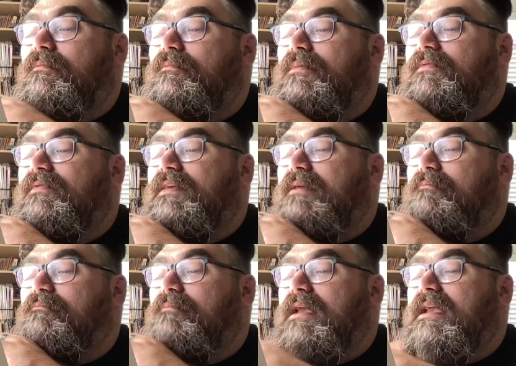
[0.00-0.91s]
but they
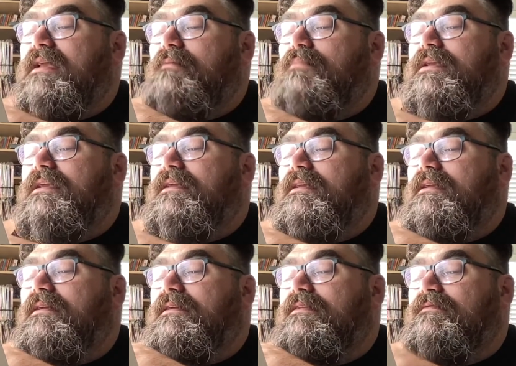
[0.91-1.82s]
may
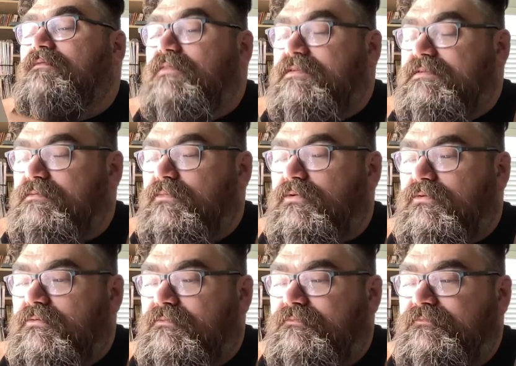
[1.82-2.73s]
be invisible.